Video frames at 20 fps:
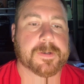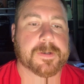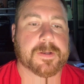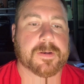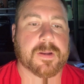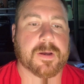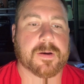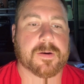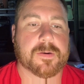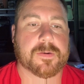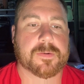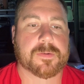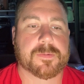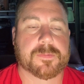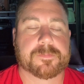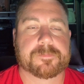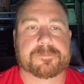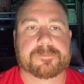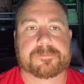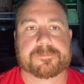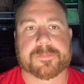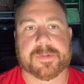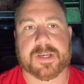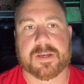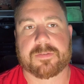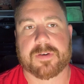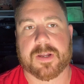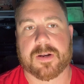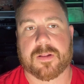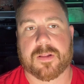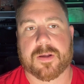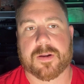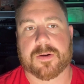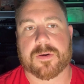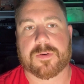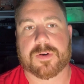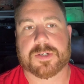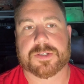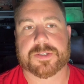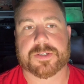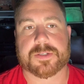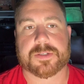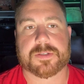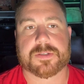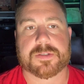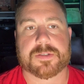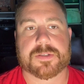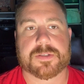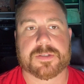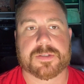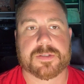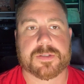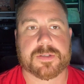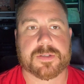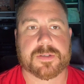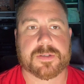Now, like I've had a lot of questions,